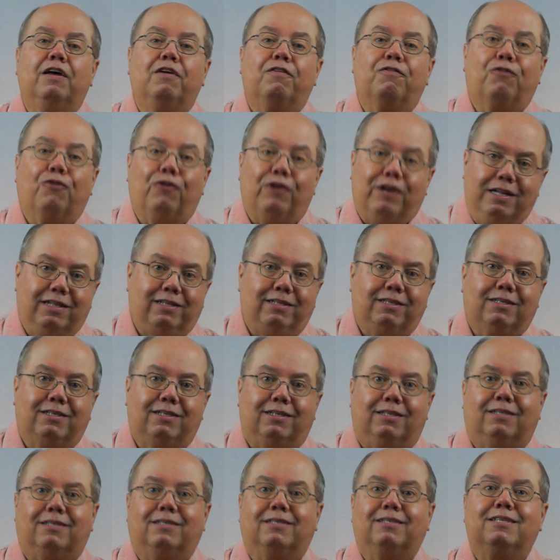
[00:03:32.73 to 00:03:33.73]
For
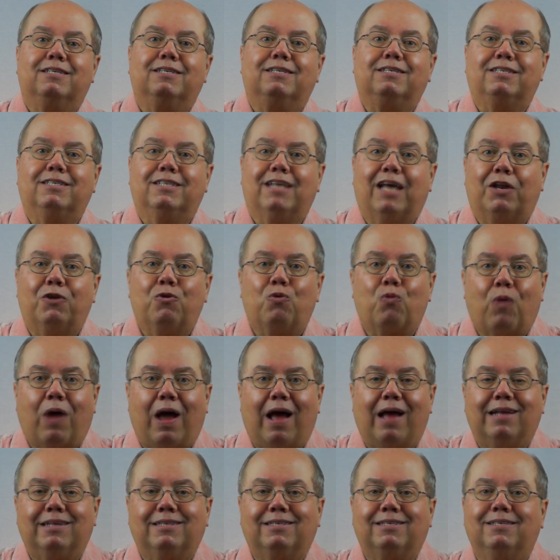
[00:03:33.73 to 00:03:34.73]
instance, the sun
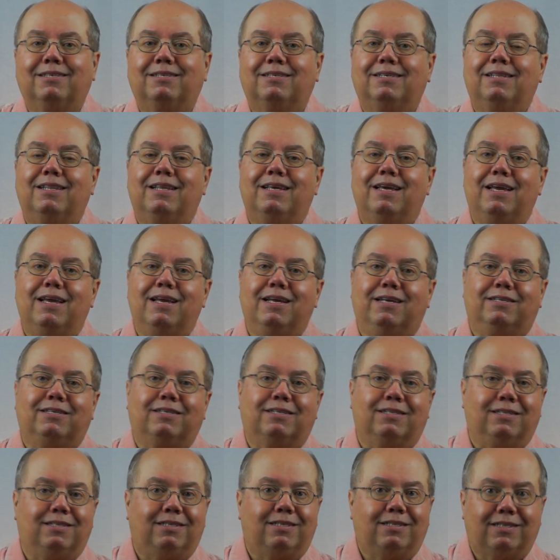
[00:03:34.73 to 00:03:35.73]
rises in the
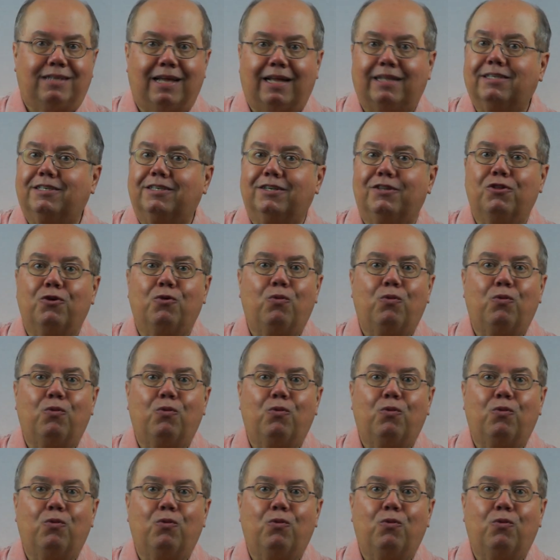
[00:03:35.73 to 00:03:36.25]
east and sets in